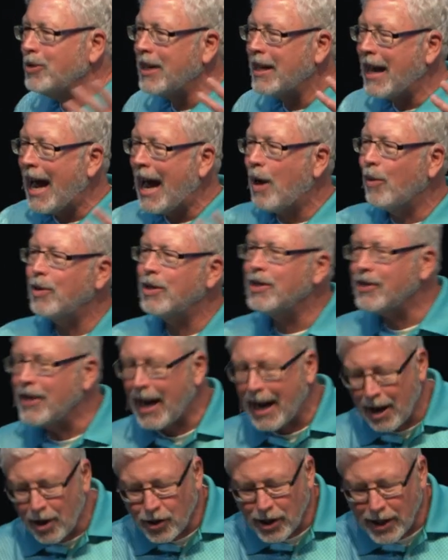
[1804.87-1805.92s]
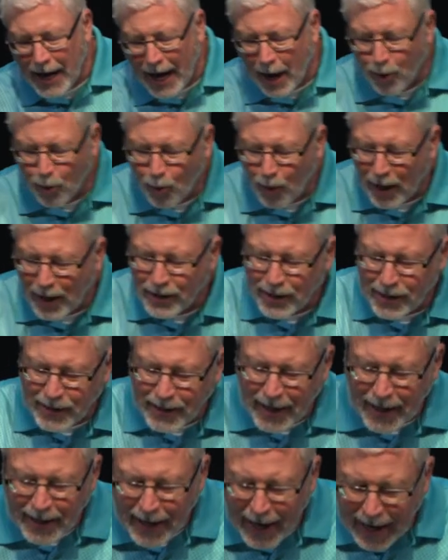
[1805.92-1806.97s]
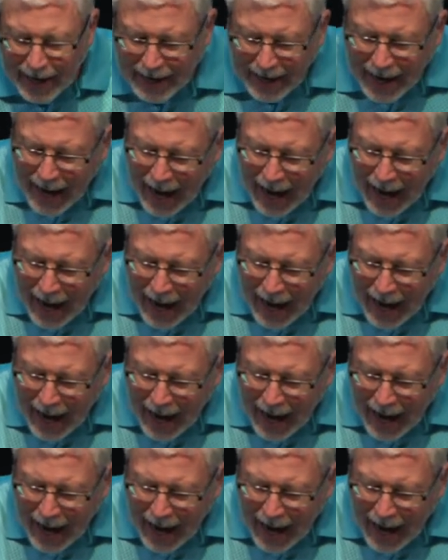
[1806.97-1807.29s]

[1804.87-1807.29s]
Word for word: and our desires and our wants and saying, God,